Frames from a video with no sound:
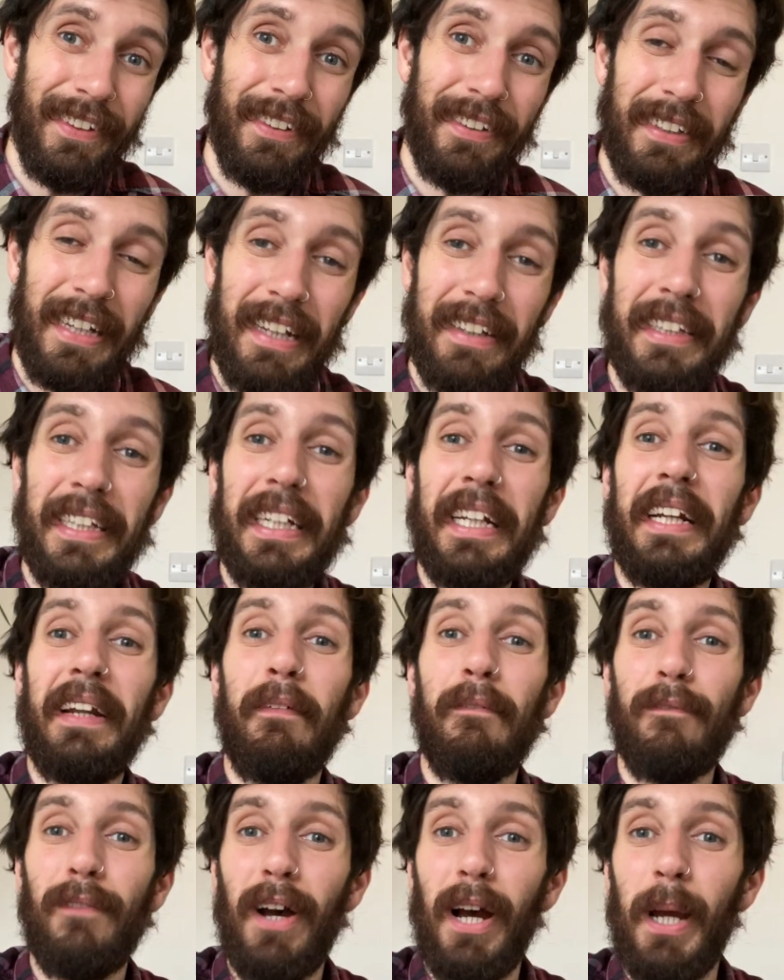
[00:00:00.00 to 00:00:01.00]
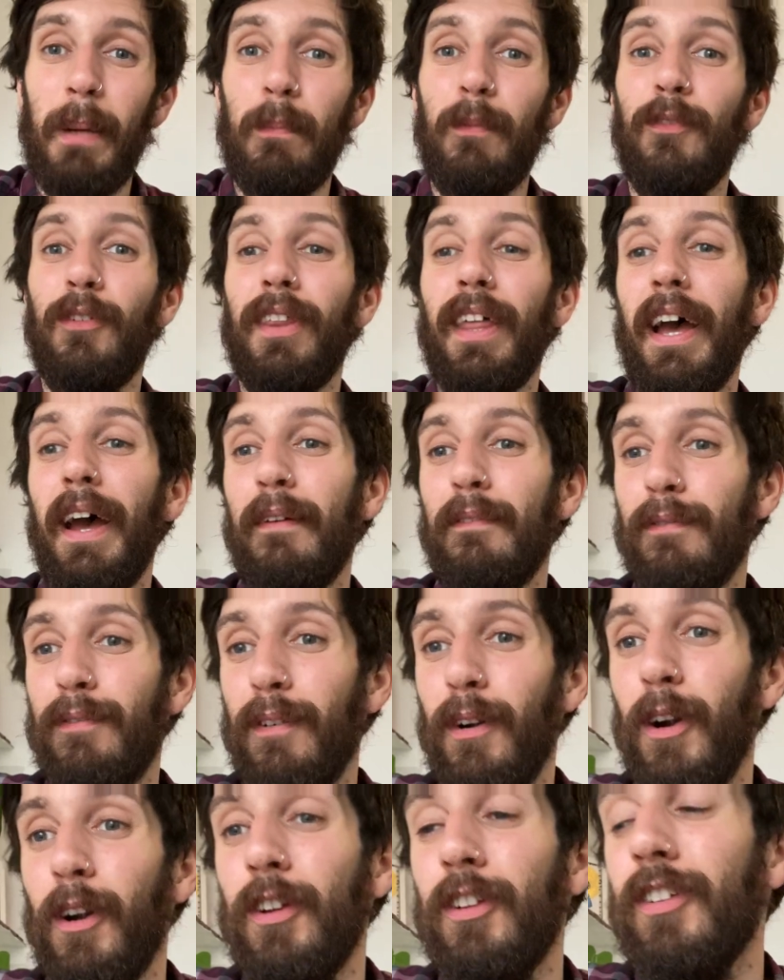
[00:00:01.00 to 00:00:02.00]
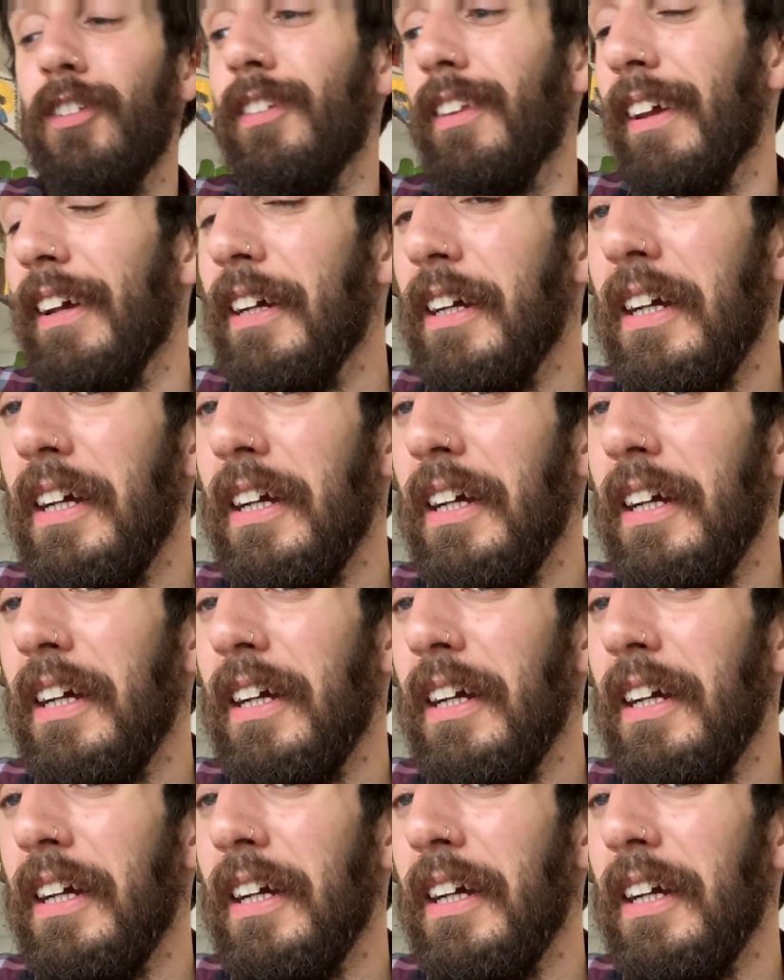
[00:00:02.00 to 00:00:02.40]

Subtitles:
So that's the kind of vibe for that first